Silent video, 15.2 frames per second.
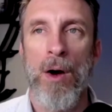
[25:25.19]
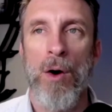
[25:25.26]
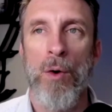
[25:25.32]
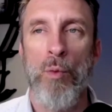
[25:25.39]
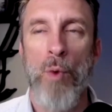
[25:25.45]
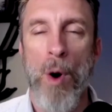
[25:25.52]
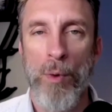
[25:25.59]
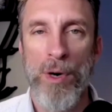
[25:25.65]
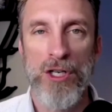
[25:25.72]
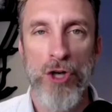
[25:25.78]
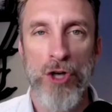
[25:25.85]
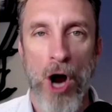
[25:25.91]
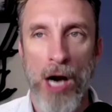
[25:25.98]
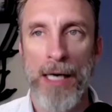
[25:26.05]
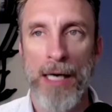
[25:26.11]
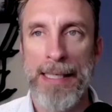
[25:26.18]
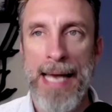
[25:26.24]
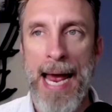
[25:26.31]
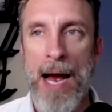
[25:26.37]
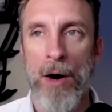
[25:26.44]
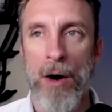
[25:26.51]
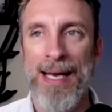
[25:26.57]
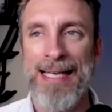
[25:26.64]
What we're targeting
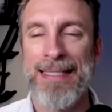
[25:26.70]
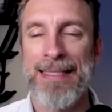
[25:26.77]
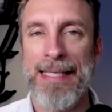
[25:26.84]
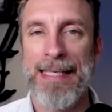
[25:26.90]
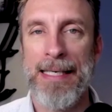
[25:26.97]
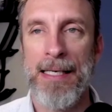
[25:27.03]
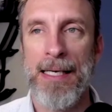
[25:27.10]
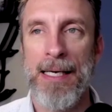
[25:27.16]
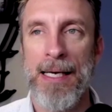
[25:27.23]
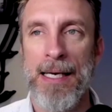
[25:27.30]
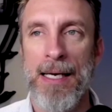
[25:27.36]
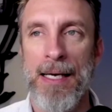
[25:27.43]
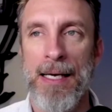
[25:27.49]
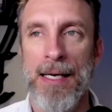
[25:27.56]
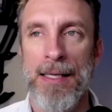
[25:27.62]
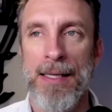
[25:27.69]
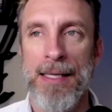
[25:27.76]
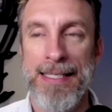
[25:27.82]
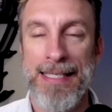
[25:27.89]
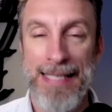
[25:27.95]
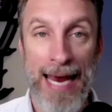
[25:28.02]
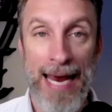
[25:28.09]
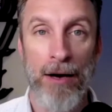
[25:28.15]
now is the the
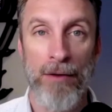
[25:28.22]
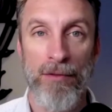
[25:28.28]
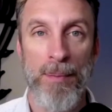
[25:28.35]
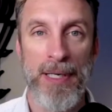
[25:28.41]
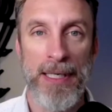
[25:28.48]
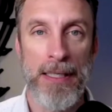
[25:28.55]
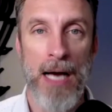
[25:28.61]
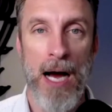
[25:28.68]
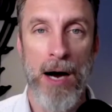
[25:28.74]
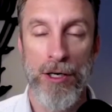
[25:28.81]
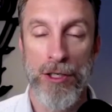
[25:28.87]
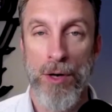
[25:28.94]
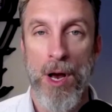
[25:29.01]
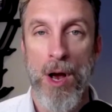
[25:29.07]
sale of a million dollars.